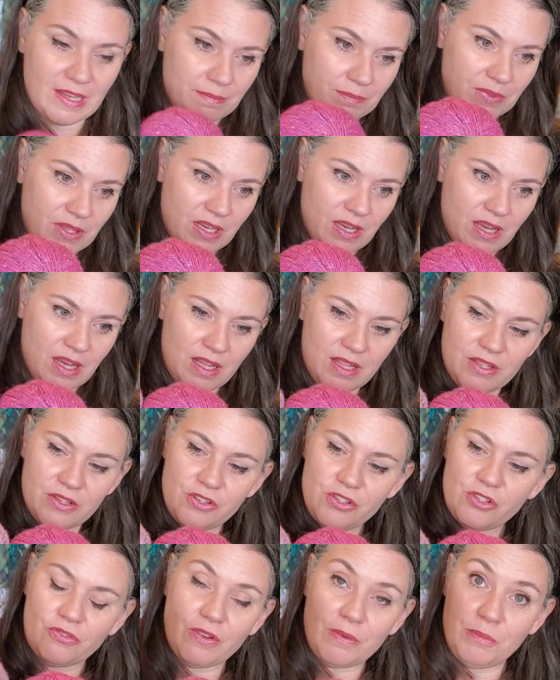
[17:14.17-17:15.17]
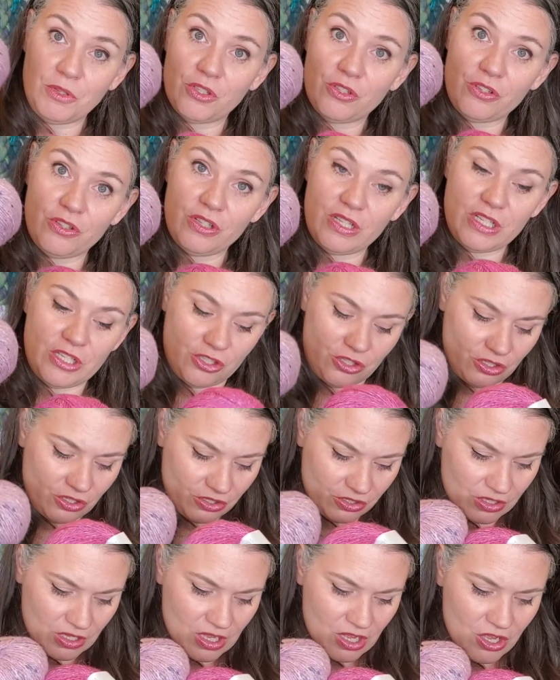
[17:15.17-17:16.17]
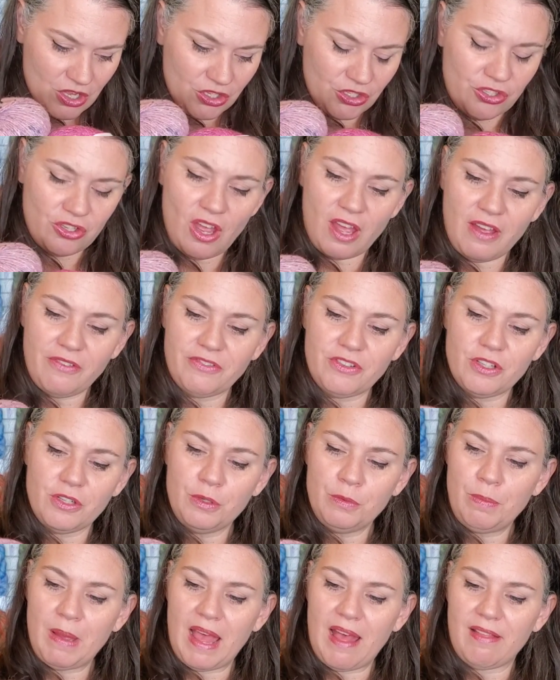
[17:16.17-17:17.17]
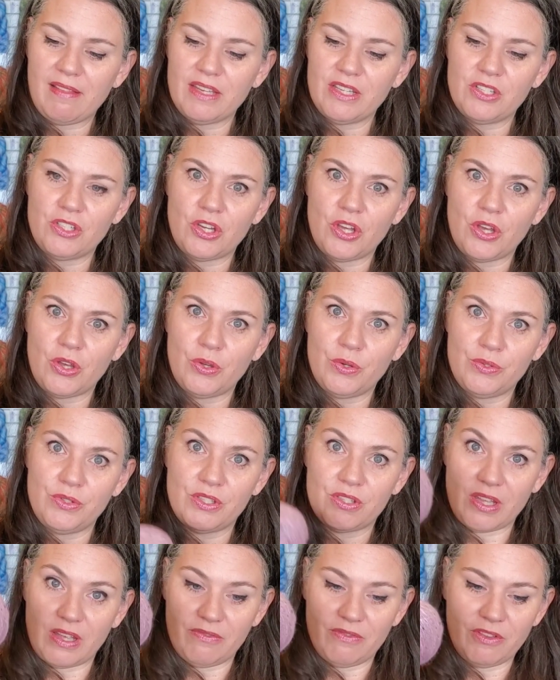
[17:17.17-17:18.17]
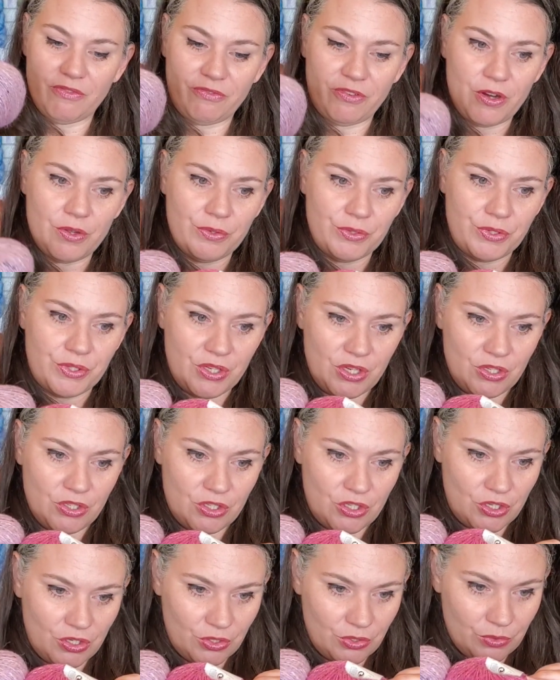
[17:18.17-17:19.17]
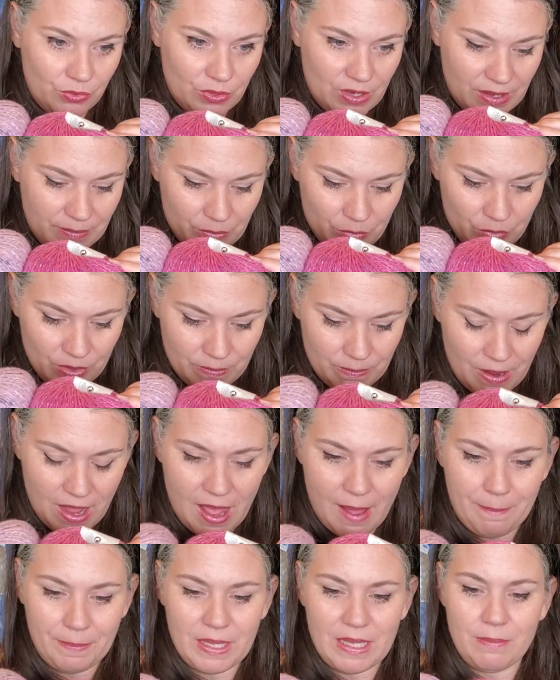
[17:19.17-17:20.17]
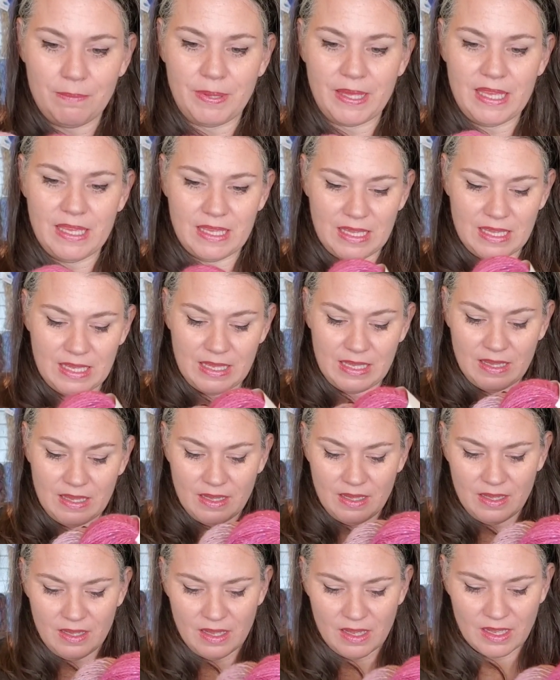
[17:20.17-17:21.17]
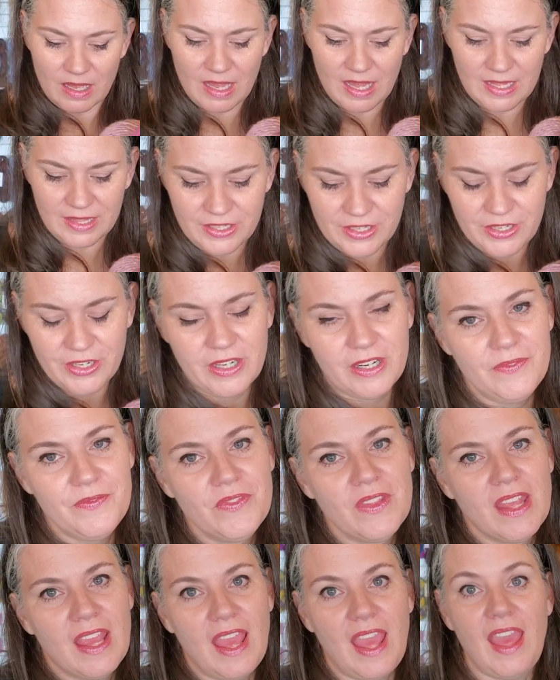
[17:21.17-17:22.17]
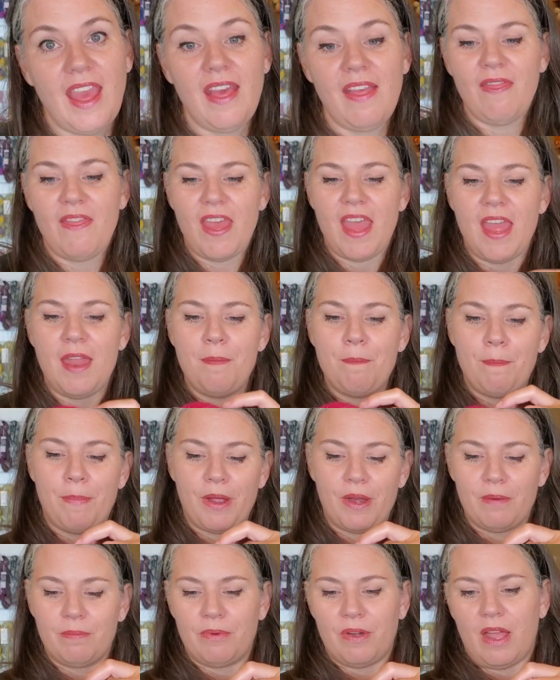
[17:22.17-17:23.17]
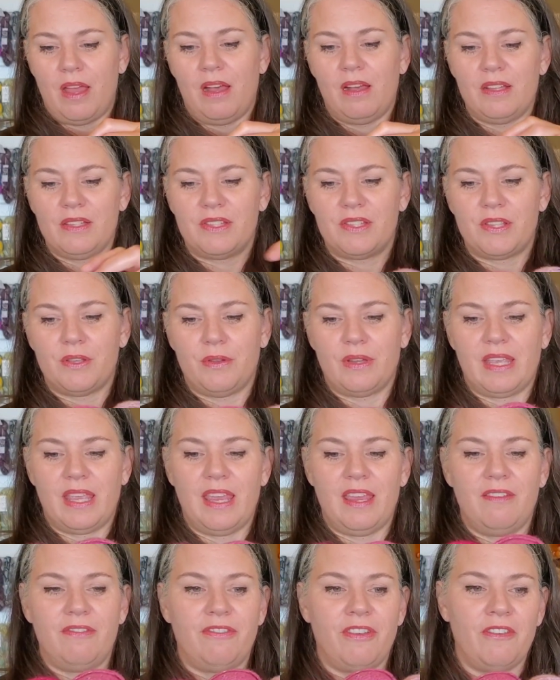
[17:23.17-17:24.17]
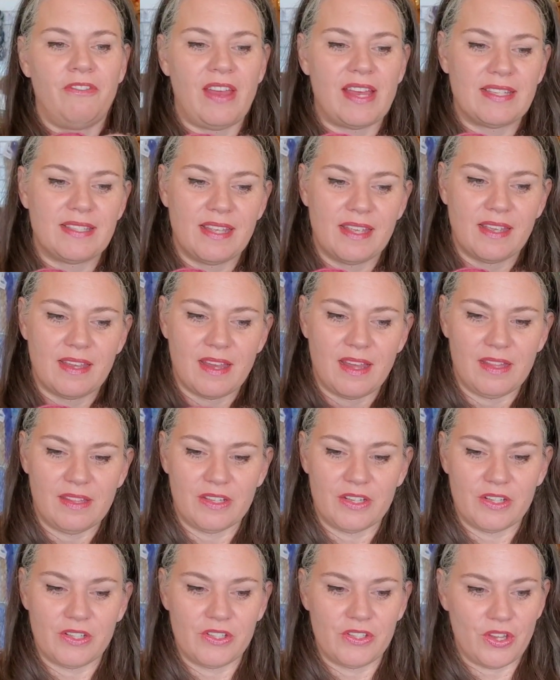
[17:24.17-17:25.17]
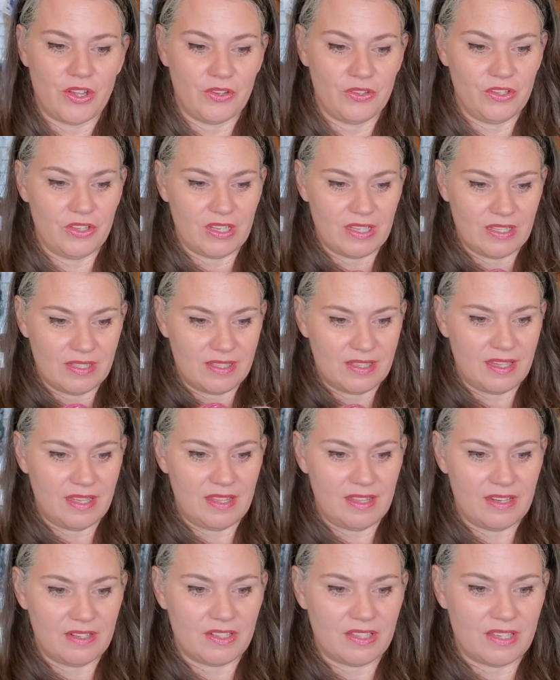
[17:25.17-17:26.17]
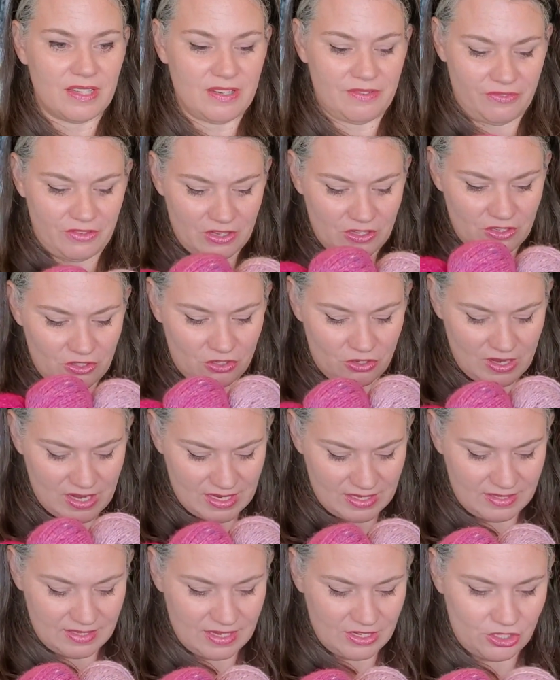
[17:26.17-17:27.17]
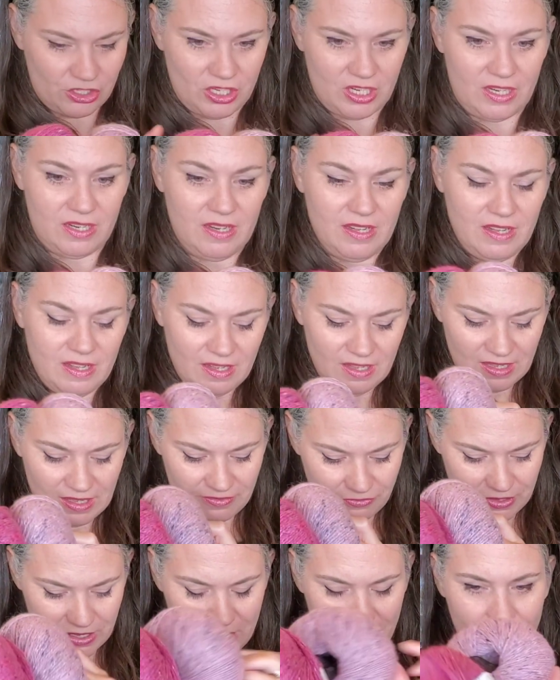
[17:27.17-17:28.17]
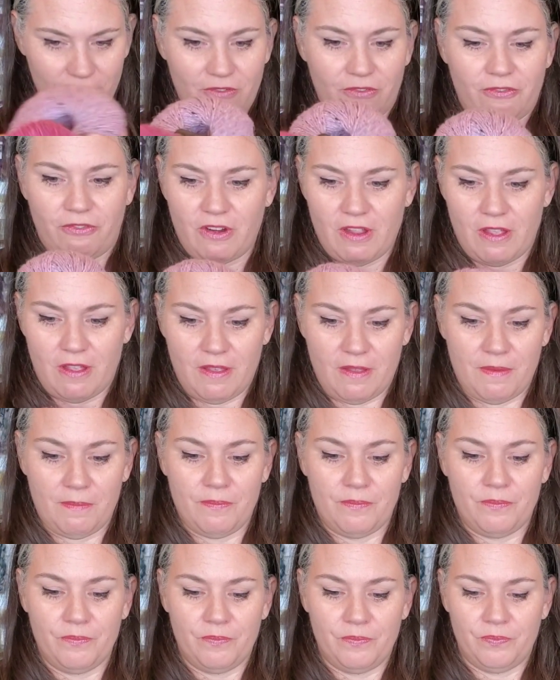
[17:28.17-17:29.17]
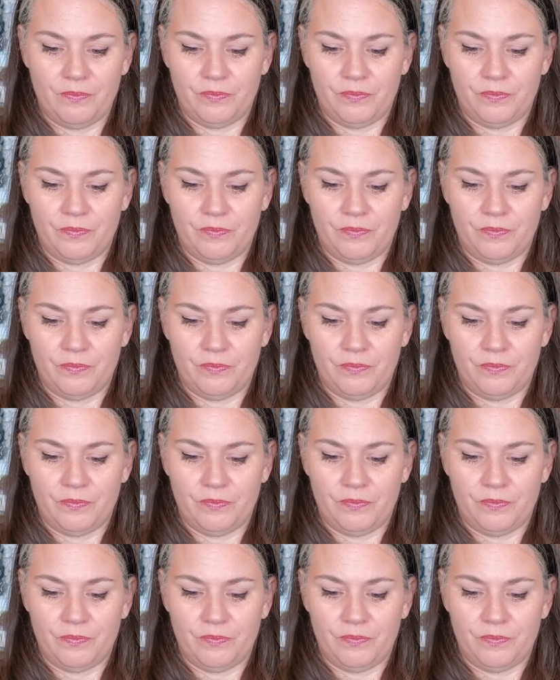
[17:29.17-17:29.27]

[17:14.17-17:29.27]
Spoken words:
up the colors from your traditional softer palette tones of the Frozen to a more poppy pinky color. And then Barbara, also a K facet color, so you can see there's a different transition. If we go from